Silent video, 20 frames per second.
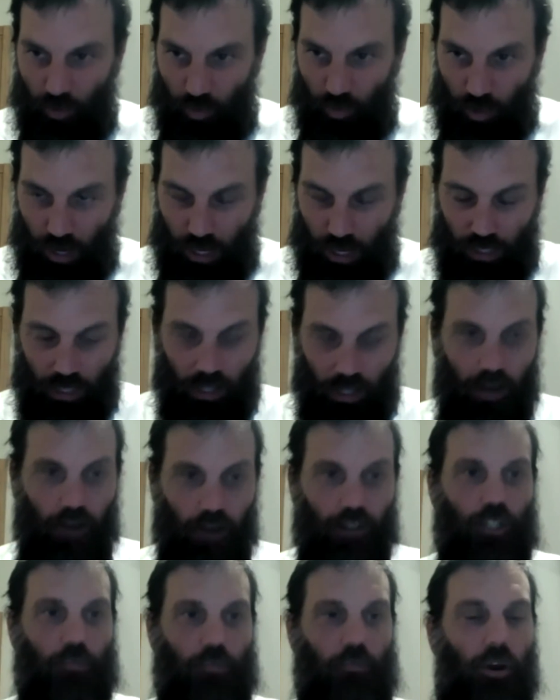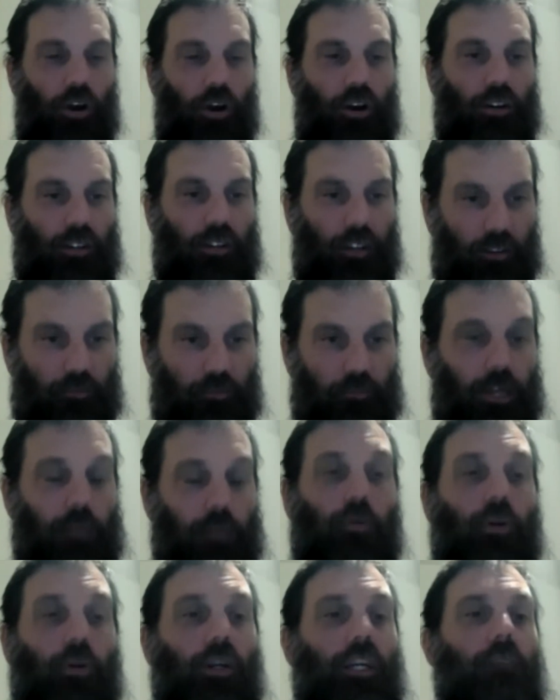a large part of
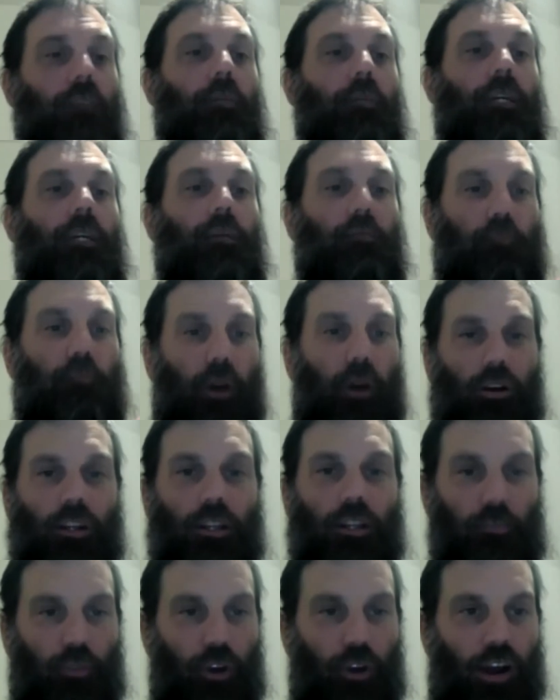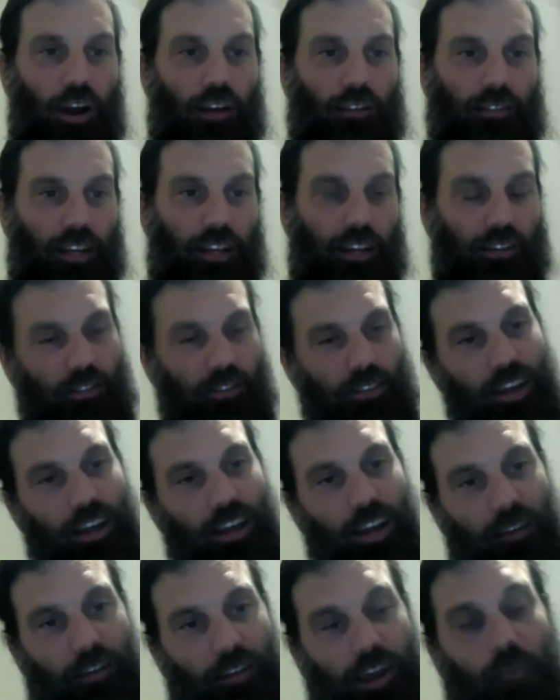people can be part of the process
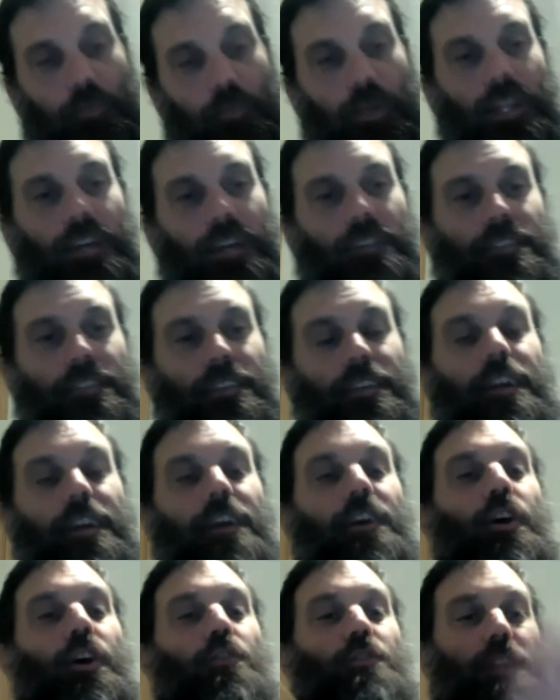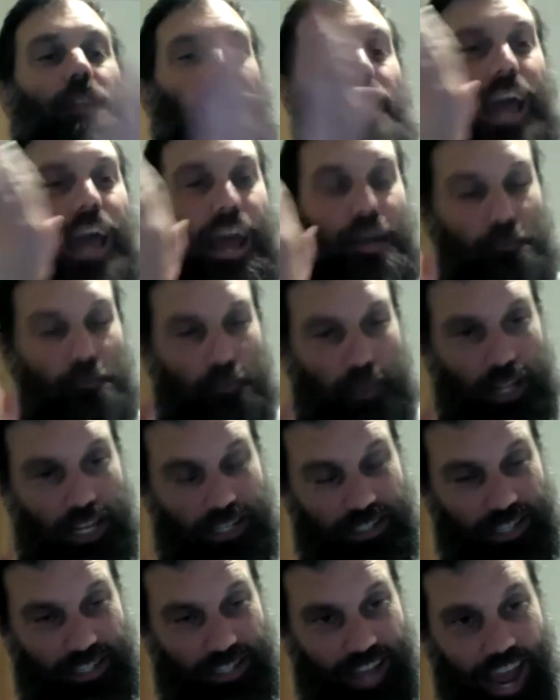of helping us go to the
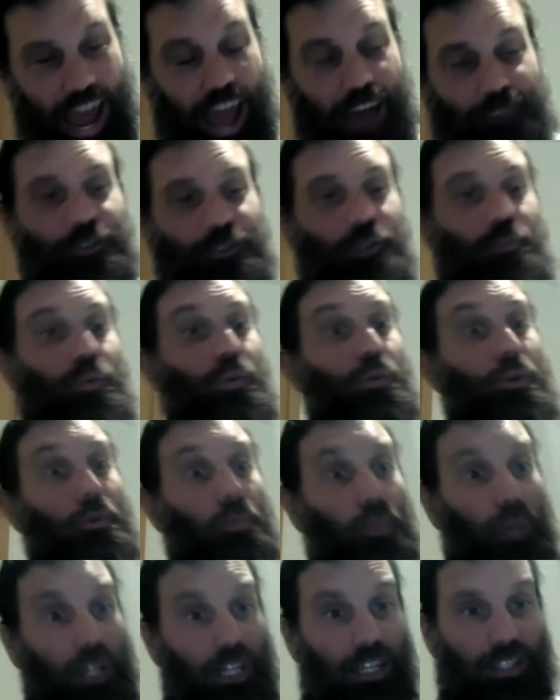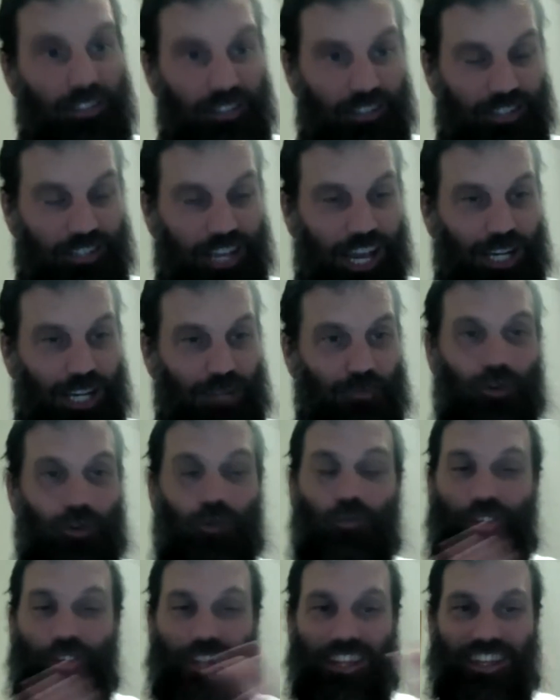place that's after, where we're really
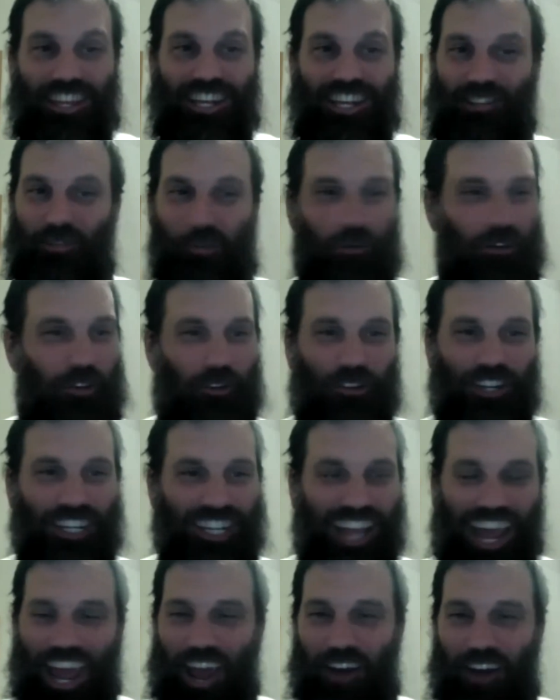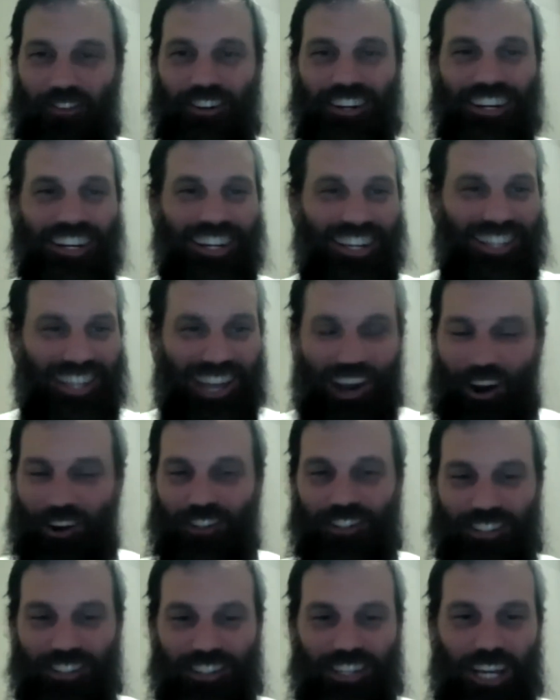sustainable, where the things we're doing now that
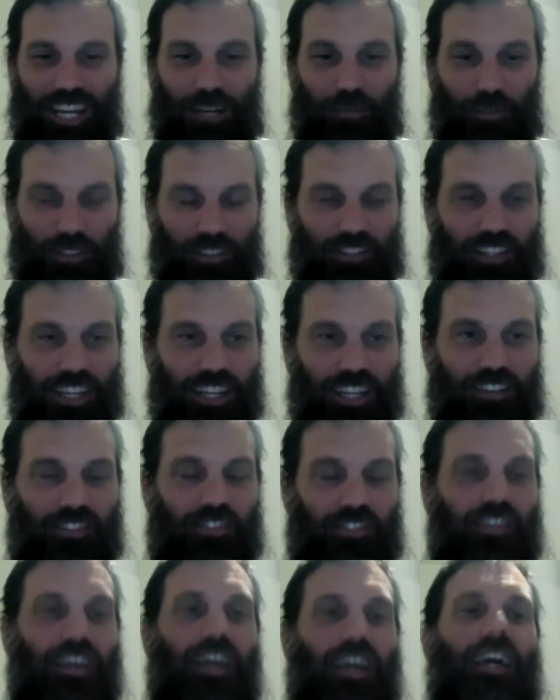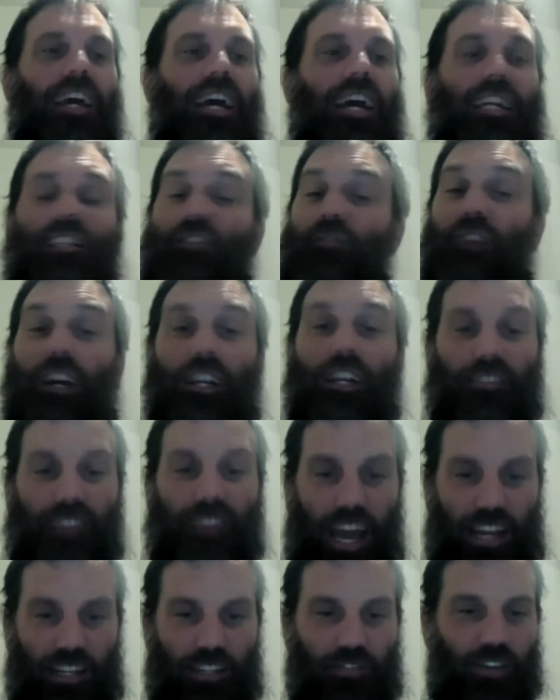aren't sustainable cease, and it's very
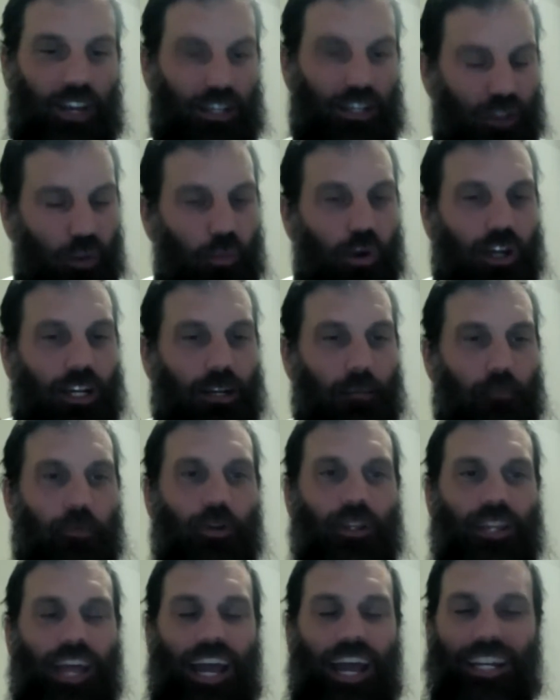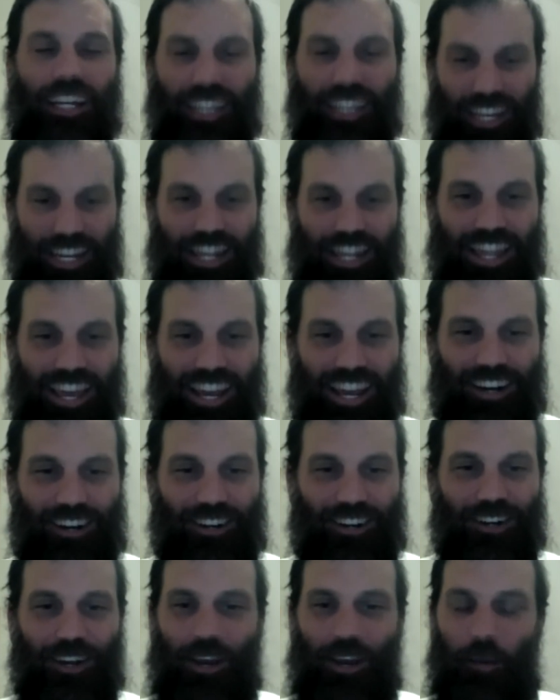satisfying. So I wanted to put that in
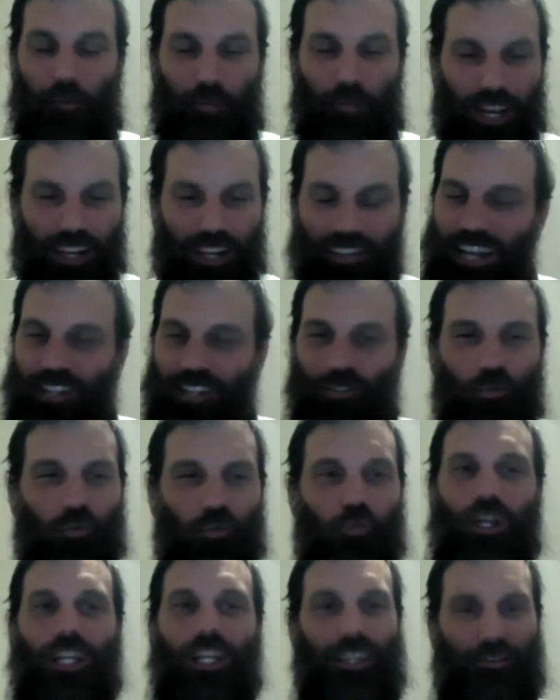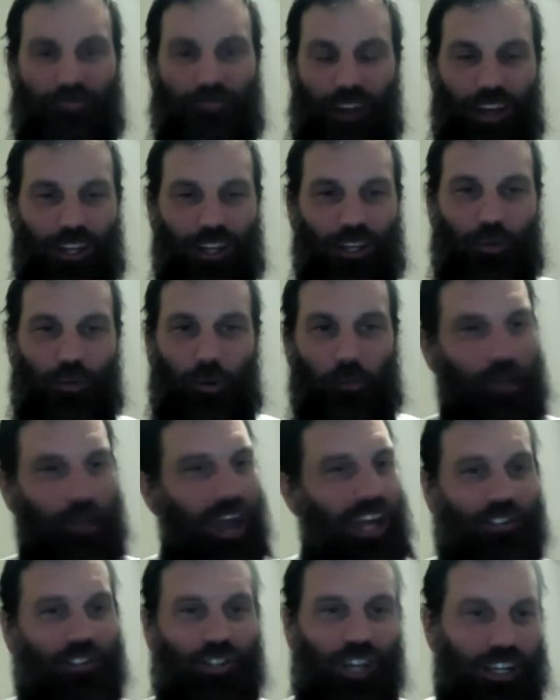there because that's really valuable.
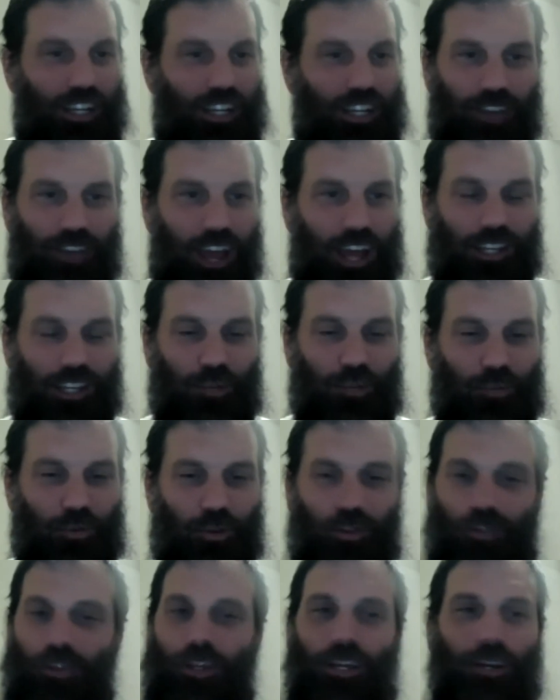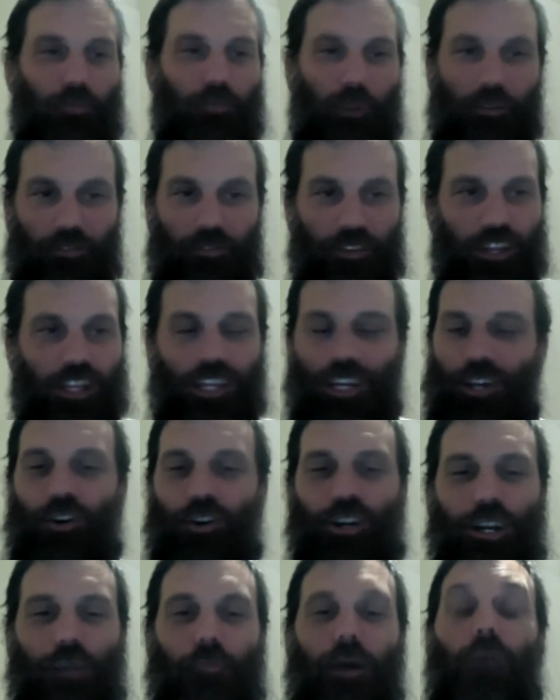Paycheck is valuable, but feeling
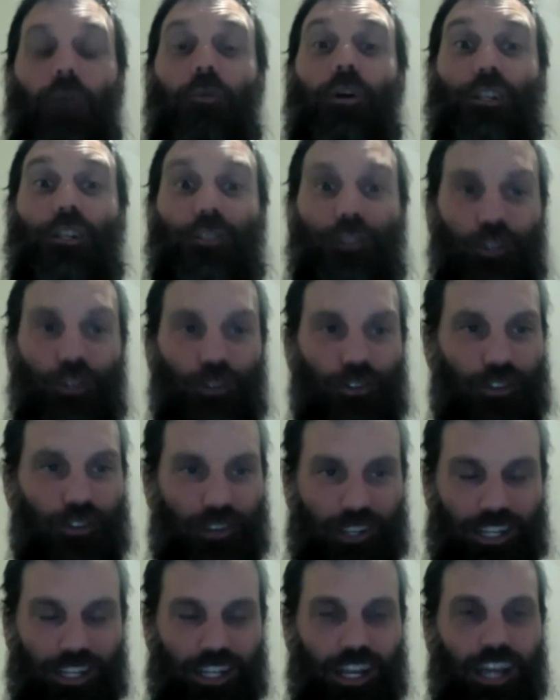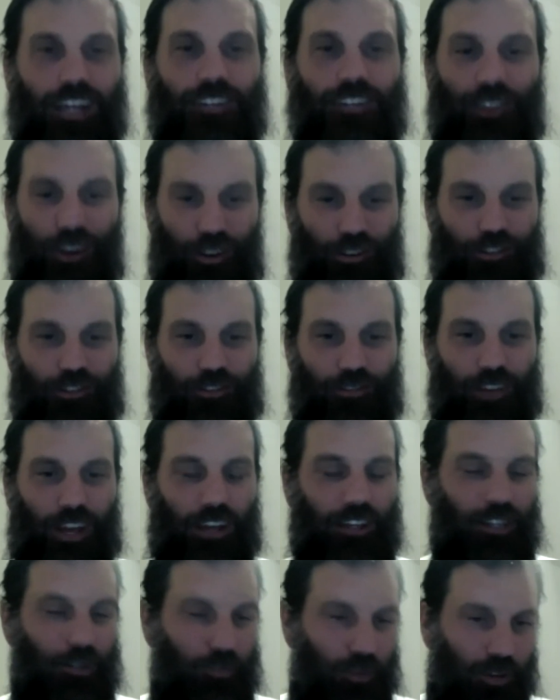good about what you do during the day is also
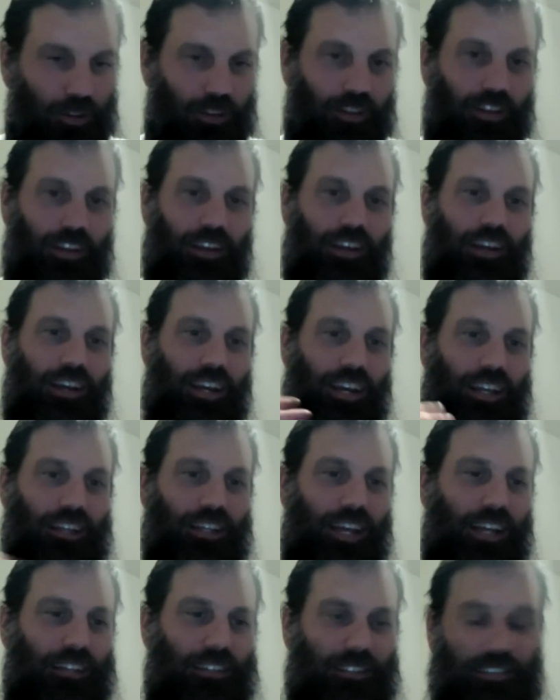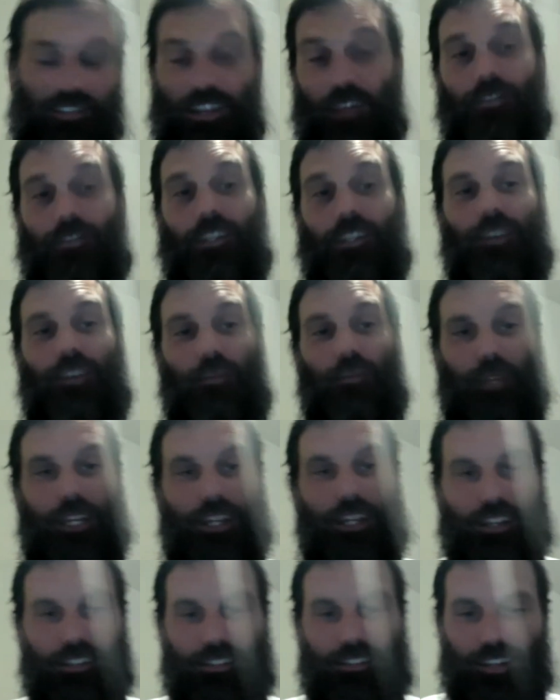valuable, and that's definitely something
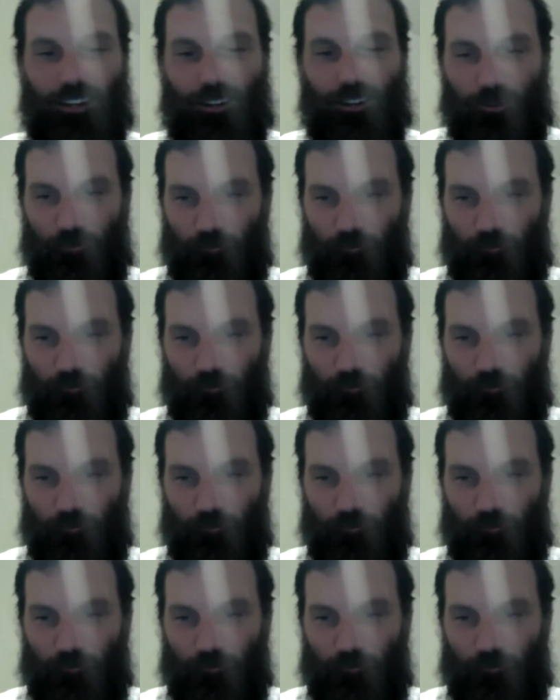to consider.